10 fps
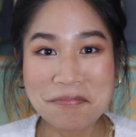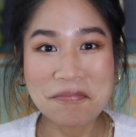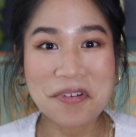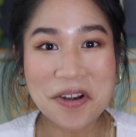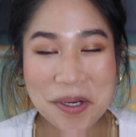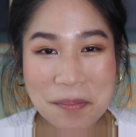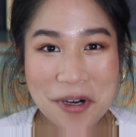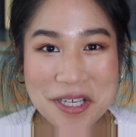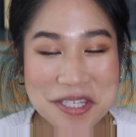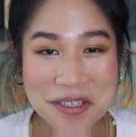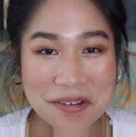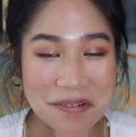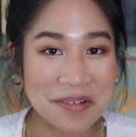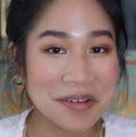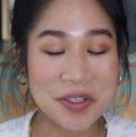Very
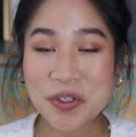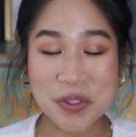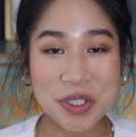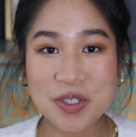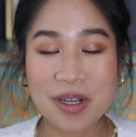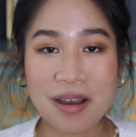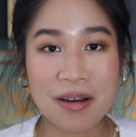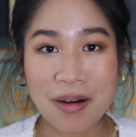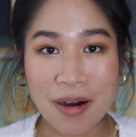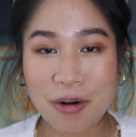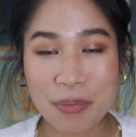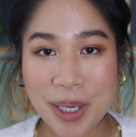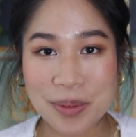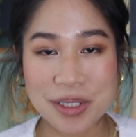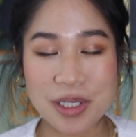impressive. Good
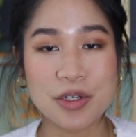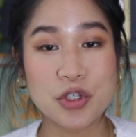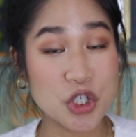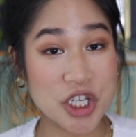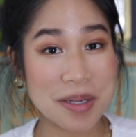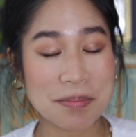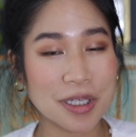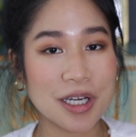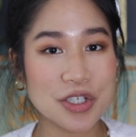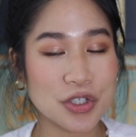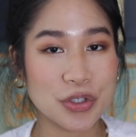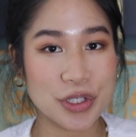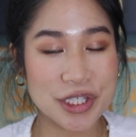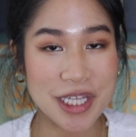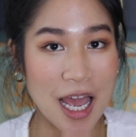all-rounded cheek blush, good
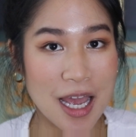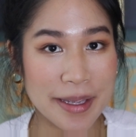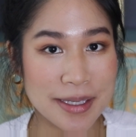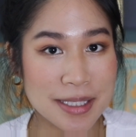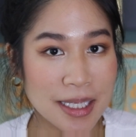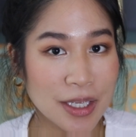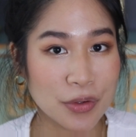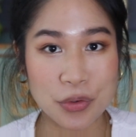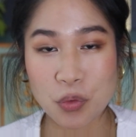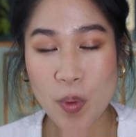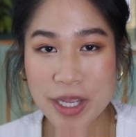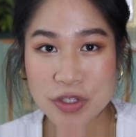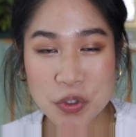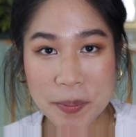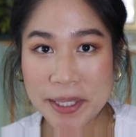size, good weight
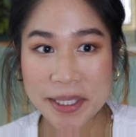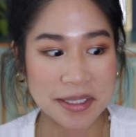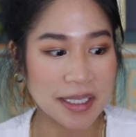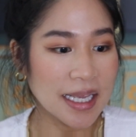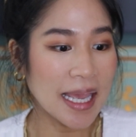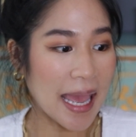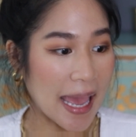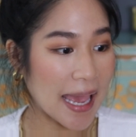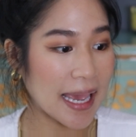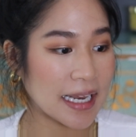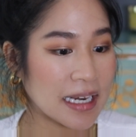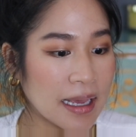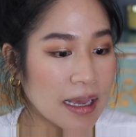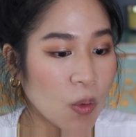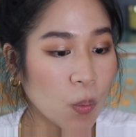to it. And
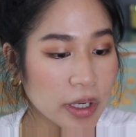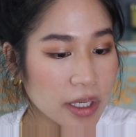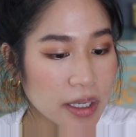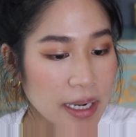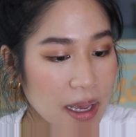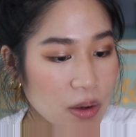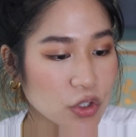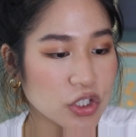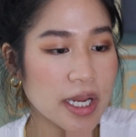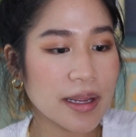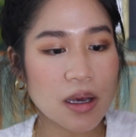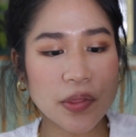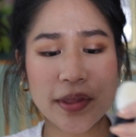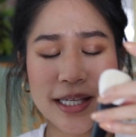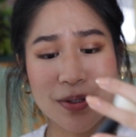we're gonna now check
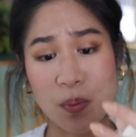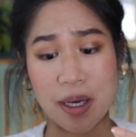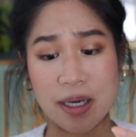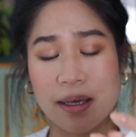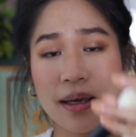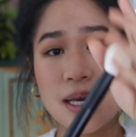out this one,